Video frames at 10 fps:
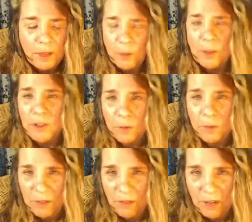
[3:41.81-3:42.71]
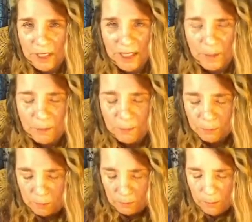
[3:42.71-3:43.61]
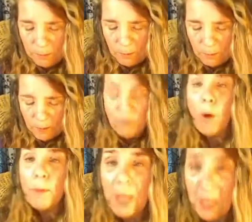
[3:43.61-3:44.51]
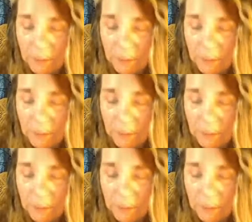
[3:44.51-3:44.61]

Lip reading: there is no difference for me.